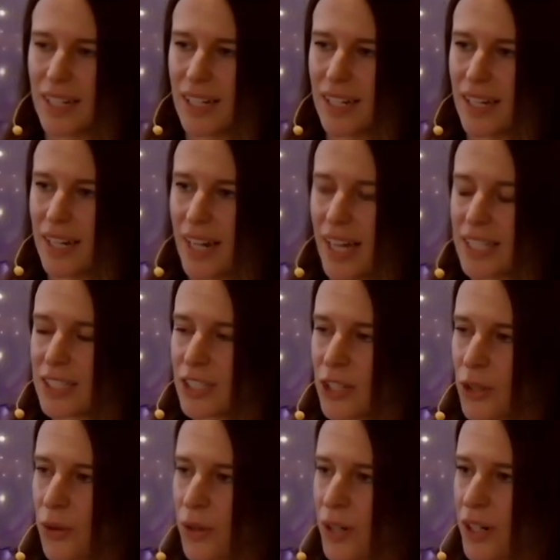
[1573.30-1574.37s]
And ask
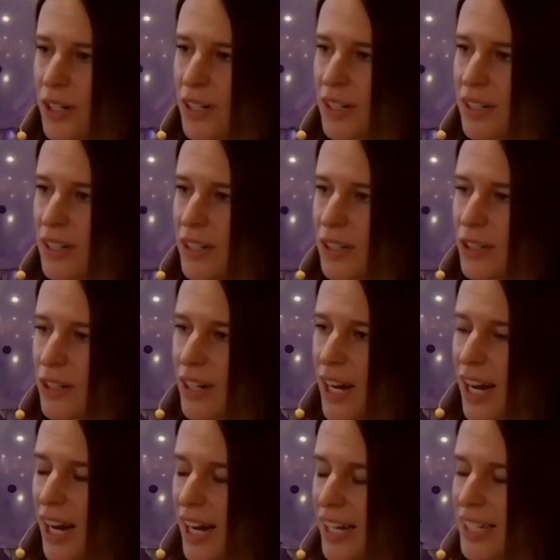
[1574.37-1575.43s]
your
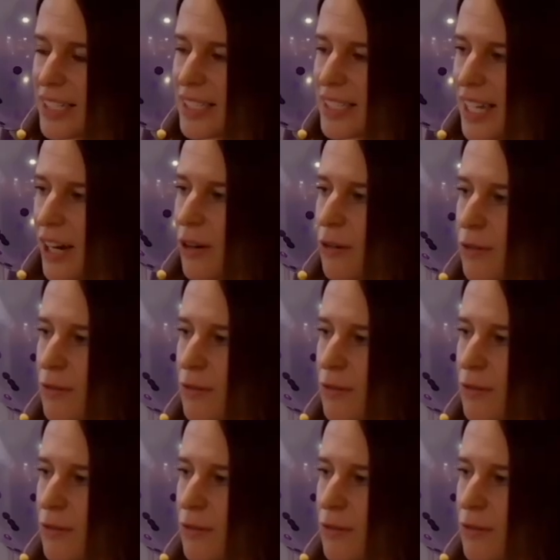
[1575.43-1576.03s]
highest self,